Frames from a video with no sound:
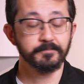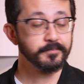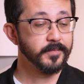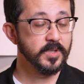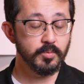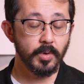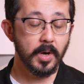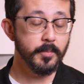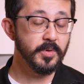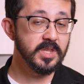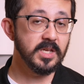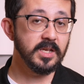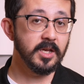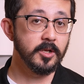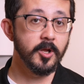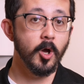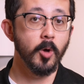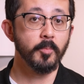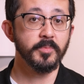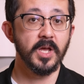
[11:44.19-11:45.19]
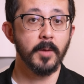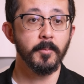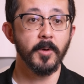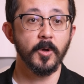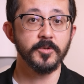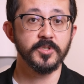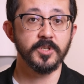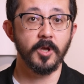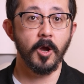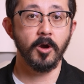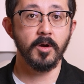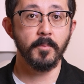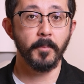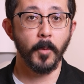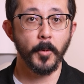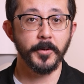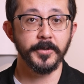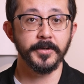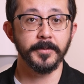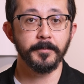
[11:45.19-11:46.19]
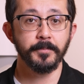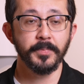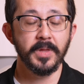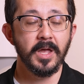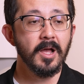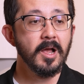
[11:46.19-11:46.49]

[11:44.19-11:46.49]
That's why we think in-home demos are important.